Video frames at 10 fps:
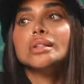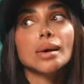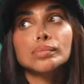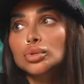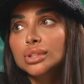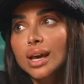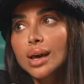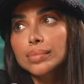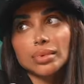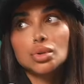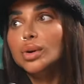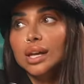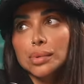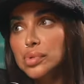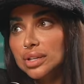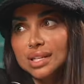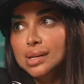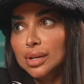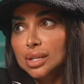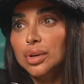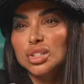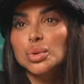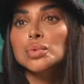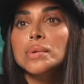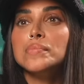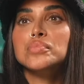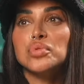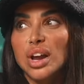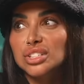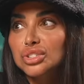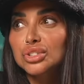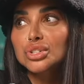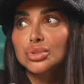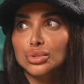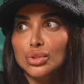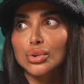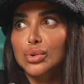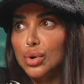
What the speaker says: But in that boot camp, you can't impress anybody because we will pressure you to the